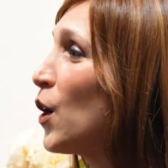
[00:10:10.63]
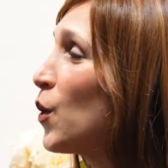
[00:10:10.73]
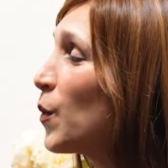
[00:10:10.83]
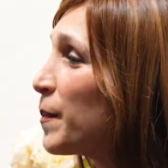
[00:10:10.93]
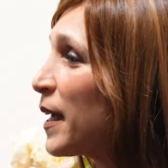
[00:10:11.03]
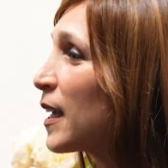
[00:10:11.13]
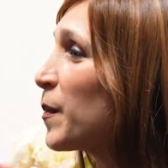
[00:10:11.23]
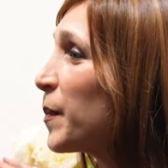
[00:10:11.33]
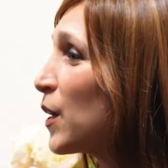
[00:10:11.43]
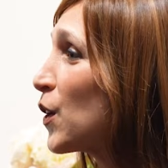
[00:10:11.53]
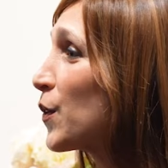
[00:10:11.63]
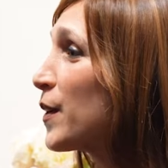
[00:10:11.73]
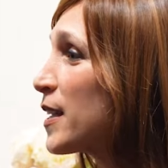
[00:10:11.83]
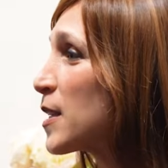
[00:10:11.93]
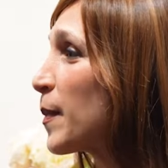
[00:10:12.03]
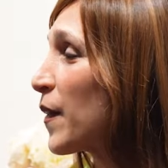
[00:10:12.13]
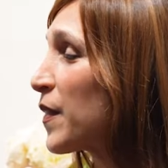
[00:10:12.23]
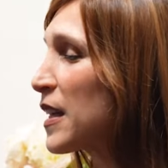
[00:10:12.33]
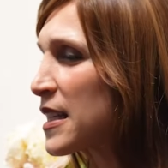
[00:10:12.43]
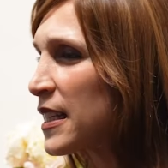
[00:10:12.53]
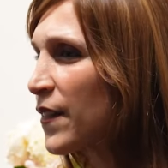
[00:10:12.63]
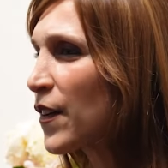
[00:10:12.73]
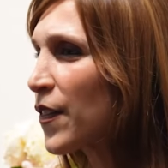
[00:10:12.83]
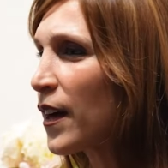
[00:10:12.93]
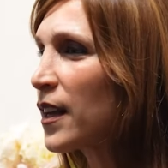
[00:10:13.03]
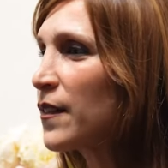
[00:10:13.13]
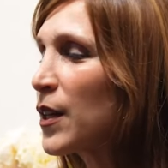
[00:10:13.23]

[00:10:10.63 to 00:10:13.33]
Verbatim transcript: who would make him be curious about things he never thought of.